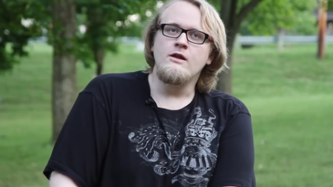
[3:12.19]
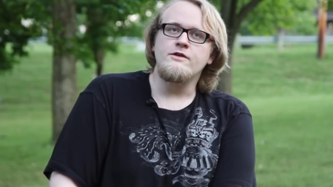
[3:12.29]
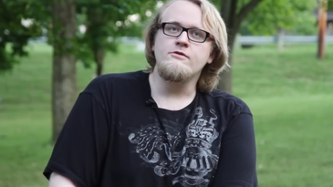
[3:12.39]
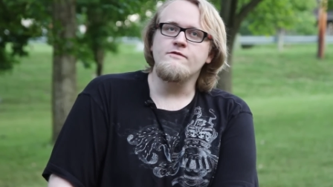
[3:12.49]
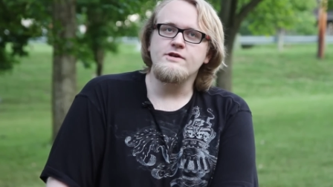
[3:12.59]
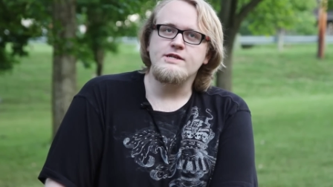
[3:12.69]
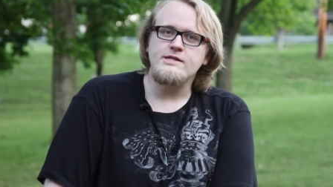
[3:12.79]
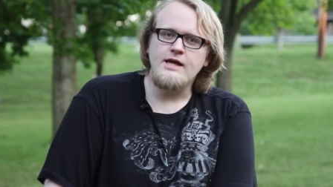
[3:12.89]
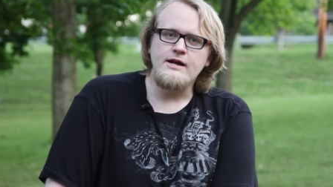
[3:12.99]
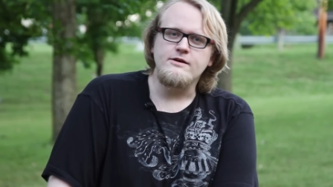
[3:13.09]
The universe is
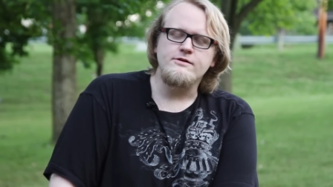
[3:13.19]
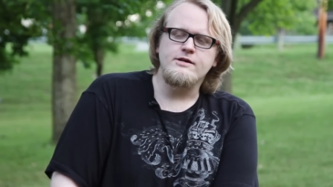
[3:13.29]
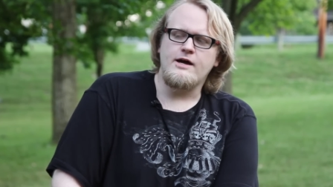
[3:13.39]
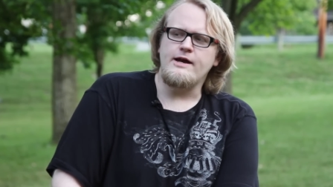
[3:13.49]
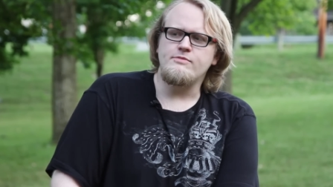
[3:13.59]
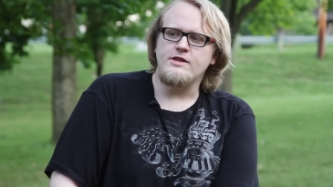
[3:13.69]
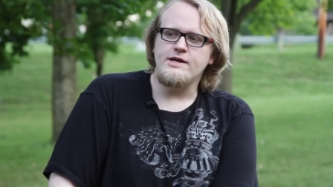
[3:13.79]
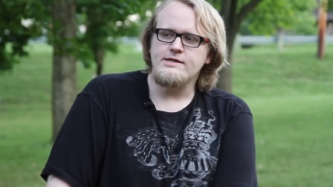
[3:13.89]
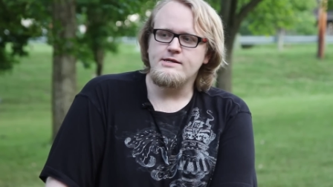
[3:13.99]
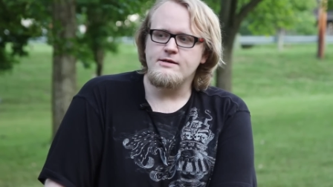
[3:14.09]
not a good, kind
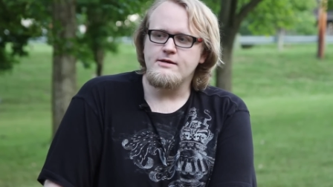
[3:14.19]
place.